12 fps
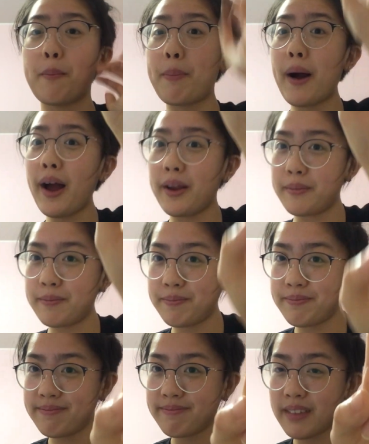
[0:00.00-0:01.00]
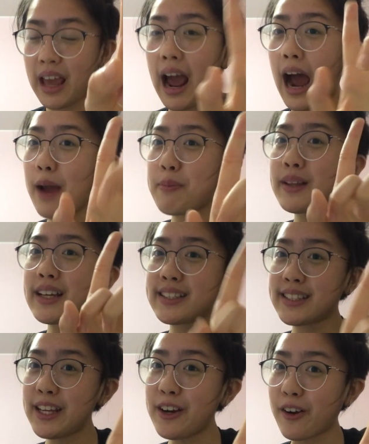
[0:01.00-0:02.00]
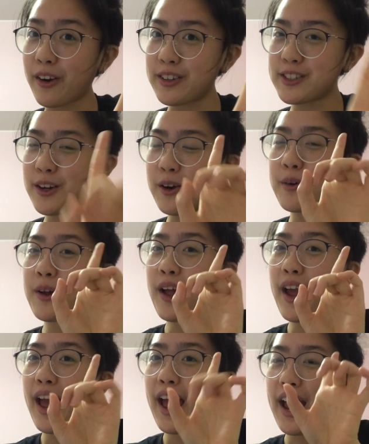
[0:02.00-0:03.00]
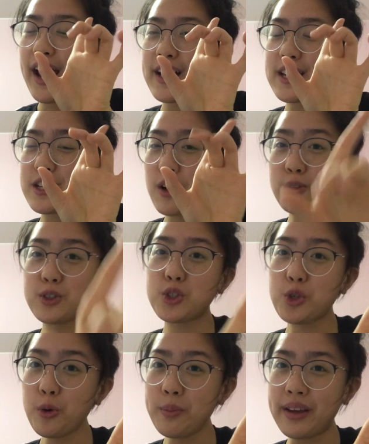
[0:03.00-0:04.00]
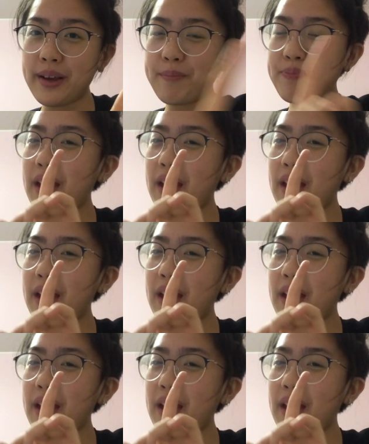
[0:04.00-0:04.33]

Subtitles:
But I play seer, so don't sue me.